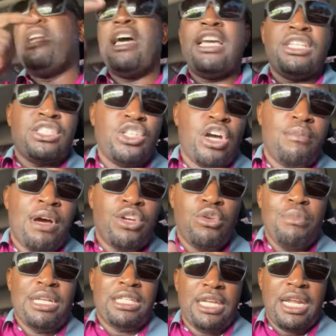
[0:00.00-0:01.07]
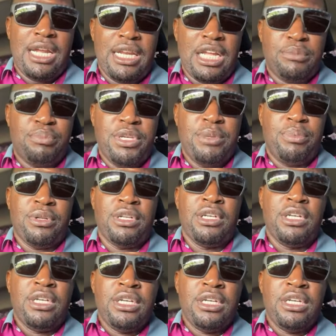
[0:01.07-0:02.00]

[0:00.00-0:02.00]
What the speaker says: likes. No, man, do better than that, people.